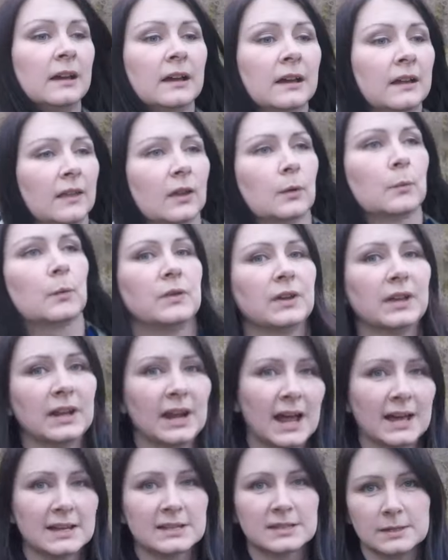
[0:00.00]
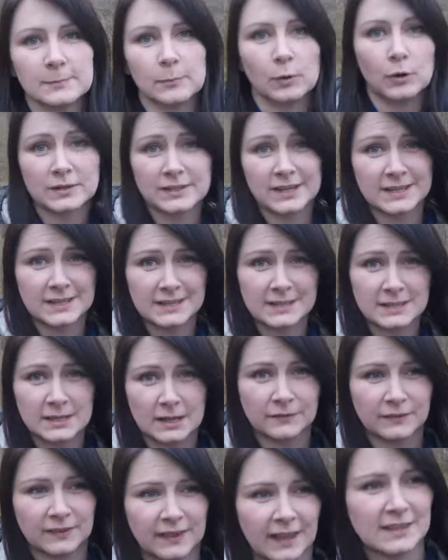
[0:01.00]
like where the grass and the mosses and stuff,
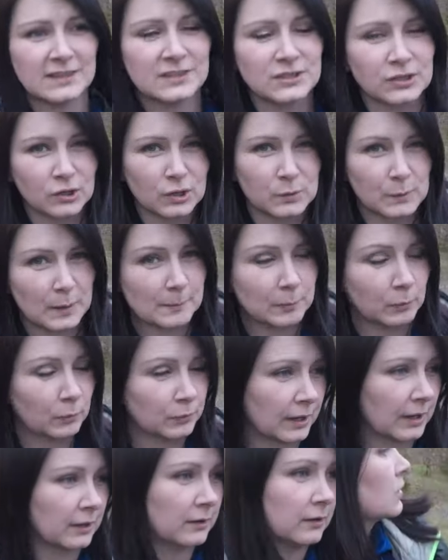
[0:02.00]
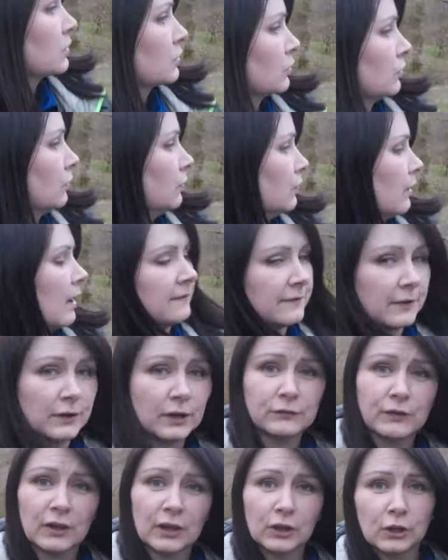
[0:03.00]
it tends to look quite blown out. So I found a
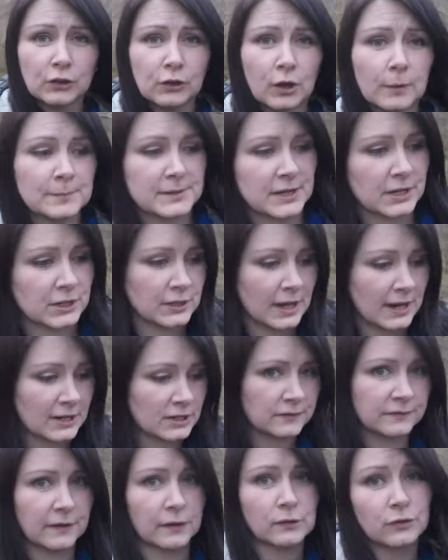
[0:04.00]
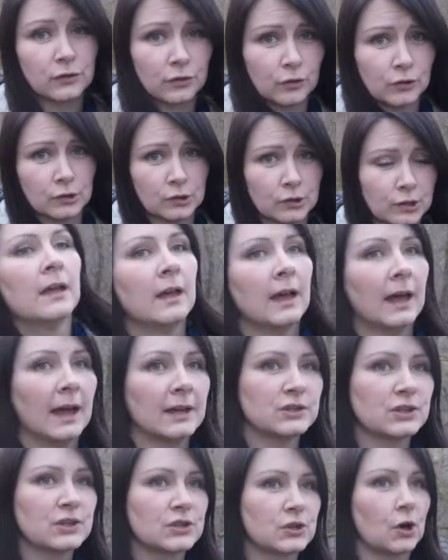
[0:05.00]
really good composition. I actually found two. As
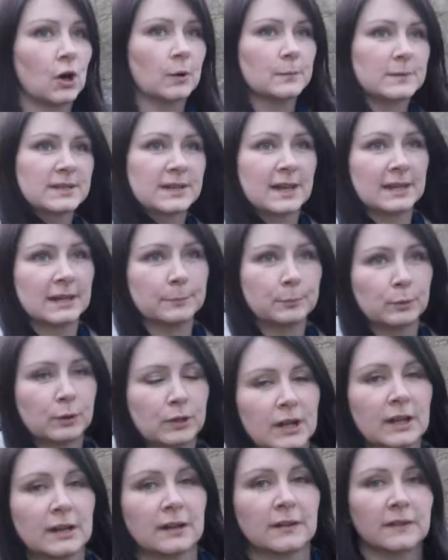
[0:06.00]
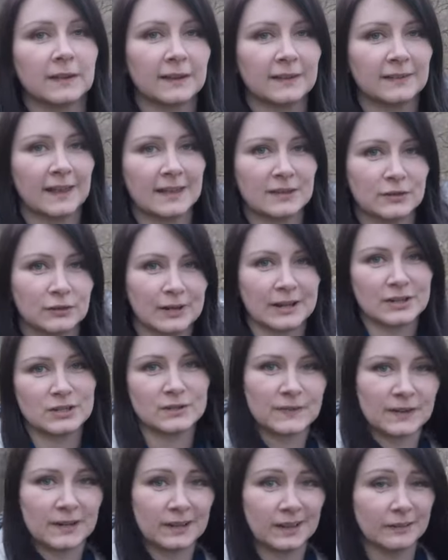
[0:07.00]
you saw, I was kind of precariously sitting on the edge of a
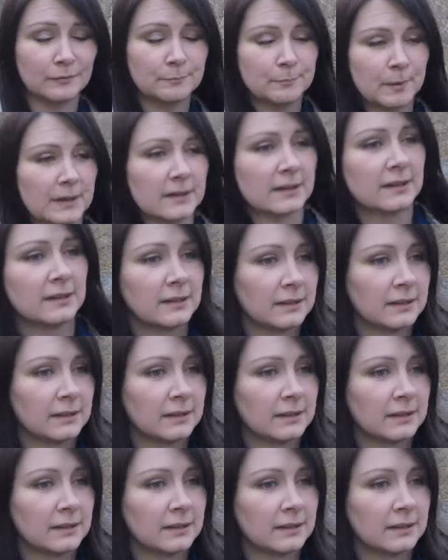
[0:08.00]
cliff bit